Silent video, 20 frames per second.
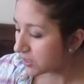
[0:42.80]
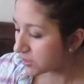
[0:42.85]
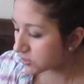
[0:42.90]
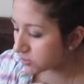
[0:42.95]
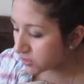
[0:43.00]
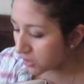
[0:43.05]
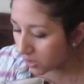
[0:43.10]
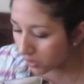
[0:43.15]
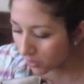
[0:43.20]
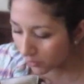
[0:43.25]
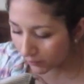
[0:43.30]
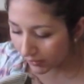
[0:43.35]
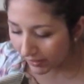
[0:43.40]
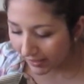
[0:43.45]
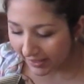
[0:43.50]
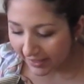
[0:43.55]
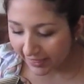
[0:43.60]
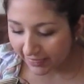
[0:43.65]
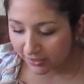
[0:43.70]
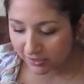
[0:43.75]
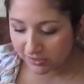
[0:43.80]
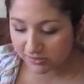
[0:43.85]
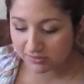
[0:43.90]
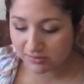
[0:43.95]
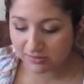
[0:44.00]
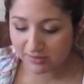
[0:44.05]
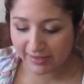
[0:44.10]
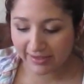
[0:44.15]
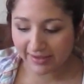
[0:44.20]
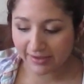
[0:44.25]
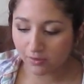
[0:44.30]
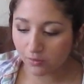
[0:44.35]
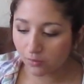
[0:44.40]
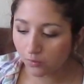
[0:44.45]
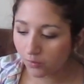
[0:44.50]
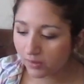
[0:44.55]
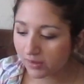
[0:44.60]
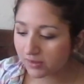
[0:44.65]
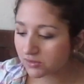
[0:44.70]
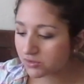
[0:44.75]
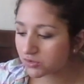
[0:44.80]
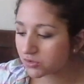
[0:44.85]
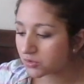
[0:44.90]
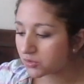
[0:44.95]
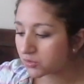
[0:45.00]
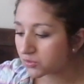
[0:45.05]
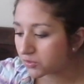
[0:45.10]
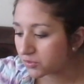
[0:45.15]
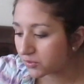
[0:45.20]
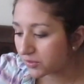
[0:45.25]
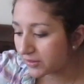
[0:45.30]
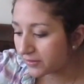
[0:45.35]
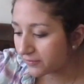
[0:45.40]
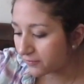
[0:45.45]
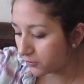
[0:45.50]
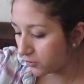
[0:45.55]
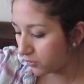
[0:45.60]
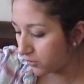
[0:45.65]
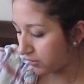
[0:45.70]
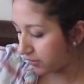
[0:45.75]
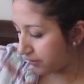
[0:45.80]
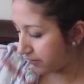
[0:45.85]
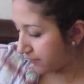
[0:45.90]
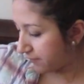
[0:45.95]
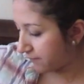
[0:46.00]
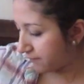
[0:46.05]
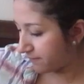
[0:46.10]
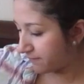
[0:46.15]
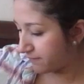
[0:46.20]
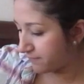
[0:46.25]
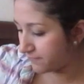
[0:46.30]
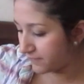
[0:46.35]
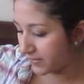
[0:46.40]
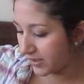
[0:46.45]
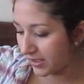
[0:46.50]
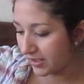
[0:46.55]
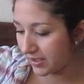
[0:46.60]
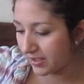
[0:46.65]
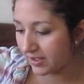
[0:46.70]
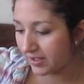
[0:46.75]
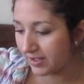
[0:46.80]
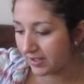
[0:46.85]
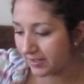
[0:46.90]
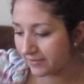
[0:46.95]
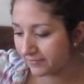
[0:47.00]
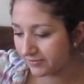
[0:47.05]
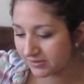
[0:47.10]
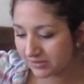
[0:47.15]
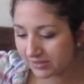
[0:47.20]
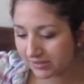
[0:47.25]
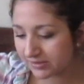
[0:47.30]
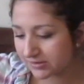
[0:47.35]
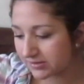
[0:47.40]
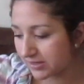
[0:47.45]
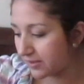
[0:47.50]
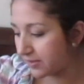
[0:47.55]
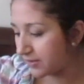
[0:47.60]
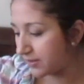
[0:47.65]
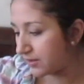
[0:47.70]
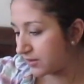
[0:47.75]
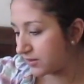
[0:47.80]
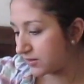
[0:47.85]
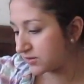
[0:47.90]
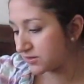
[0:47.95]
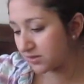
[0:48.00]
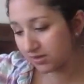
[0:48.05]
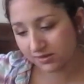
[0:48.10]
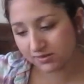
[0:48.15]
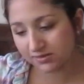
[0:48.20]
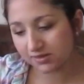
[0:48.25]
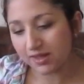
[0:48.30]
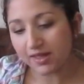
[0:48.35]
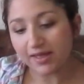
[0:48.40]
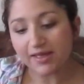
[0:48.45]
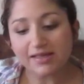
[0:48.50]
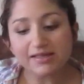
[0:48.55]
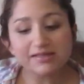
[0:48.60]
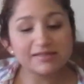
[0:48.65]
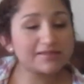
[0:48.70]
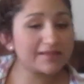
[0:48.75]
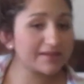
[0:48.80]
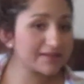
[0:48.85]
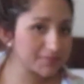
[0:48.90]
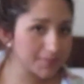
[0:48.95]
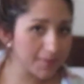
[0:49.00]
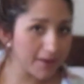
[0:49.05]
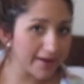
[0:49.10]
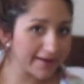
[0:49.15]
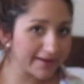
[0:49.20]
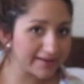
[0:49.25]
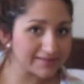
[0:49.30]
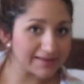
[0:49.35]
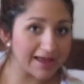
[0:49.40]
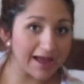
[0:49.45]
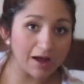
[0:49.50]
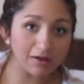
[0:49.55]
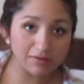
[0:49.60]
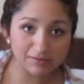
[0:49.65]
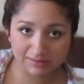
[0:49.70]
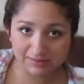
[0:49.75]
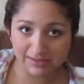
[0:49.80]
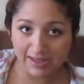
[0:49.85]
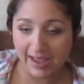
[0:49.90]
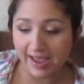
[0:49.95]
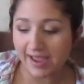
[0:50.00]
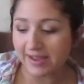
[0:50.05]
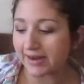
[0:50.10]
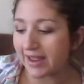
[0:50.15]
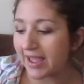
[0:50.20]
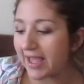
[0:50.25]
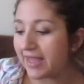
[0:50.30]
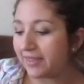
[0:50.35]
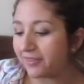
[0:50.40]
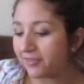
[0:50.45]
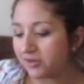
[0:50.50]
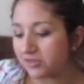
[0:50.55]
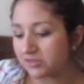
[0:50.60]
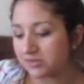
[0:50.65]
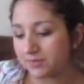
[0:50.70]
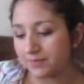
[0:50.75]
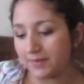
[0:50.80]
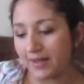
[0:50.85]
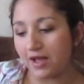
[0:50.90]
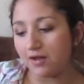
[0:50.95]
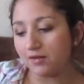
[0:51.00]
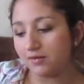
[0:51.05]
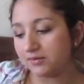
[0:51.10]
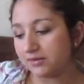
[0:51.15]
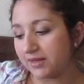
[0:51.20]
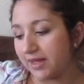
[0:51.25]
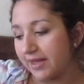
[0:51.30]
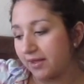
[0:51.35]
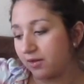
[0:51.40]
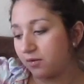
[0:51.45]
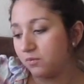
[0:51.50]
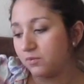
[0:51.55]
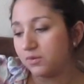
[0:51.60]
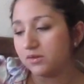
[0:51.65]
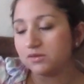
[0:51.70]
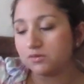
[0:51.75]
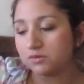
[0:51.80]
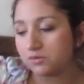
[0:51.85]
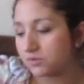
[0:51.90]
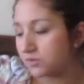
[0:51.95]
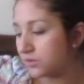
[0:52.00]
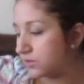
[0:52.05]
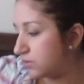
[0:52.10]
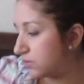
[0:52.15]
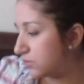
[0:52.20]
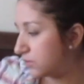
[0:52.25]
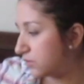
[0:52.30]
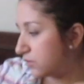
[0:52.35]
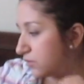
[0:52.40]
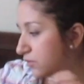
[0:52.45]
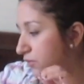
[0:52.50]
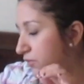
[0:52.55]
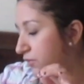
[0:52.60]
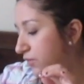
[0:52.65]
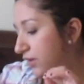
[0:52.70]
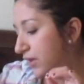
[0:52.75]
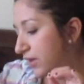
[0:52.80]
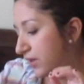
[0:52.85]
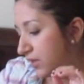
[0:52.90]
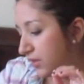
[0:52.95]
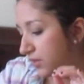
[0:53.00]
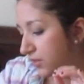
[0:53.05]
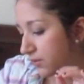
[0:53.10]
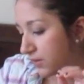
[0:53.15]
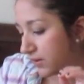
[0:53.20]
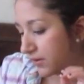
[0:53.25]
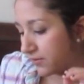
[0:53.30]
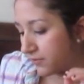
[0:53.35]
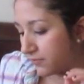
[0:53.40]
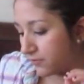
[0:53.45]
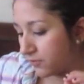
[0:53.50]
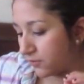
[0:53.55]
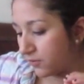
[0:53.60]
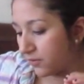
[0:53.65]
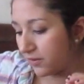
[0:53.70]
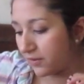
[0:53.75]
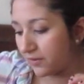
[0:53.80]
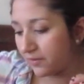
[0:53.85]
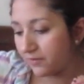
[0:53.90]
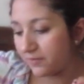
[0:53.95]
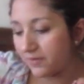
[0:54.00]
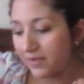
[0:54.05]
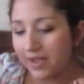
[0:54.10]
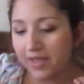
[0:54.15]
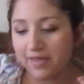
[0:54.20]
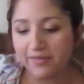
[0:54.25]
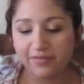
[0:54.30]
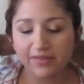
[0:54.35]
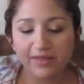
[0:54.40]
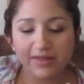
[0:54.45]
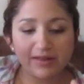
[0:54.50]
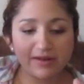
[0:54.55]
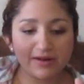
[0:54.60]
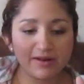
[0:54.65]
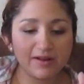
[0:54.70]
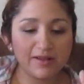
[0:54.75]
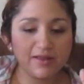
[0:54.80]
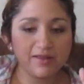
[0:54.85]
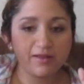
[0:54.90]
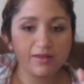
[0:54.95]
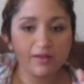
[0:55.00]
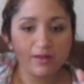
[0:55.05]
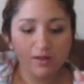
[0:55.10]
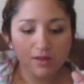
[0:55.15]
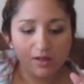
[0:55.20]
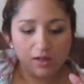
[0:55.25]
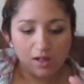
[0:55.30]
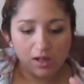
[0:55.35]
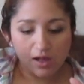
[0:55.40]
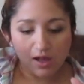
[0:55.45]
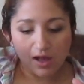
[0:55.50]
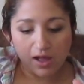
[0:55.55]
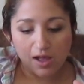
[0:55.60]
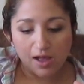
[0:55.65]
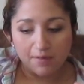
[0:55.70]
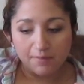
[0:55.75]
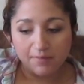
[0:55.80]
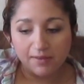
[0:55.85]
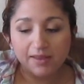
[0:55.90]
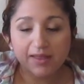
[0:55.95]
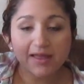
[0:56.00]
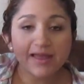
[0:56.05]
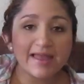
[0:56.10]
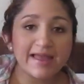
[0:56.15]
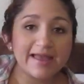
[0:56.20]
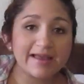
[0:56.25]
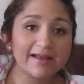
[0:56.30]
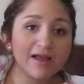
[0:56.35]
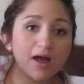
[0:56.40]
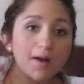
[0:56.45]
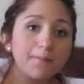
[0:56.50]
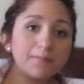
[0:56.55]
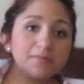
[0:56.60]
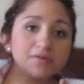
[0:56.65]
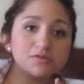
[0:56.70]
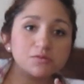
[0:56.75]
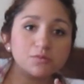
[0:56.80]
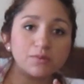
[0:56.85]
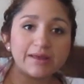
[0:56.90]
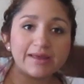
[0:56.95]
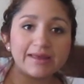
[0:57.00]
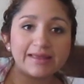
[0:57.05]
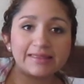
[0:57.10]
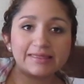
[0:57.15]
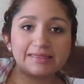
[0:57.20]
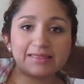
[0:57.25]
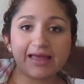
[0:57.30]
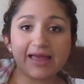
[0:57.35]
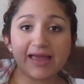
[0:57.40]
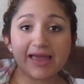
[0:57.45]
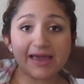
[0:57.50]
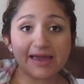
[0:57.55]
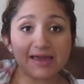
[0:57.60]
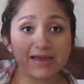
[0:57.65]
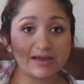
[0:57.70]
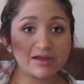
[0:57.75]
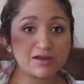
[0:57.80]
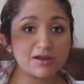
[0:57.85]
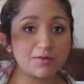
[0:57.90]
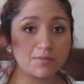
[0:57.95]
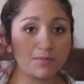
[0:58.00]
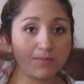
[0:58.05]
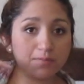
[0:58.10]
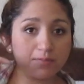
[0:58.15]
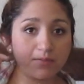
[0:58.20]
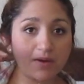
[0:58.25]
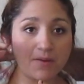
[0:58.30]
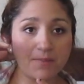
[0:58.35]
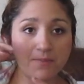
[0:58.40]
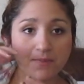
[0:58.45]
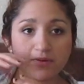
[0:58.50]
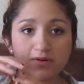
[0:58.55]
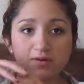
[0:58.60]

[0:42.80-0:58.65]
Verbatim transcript: so there's like one two three four five six uh, six six pockets outside and there's about like one two three four and then um, it comes with a, a,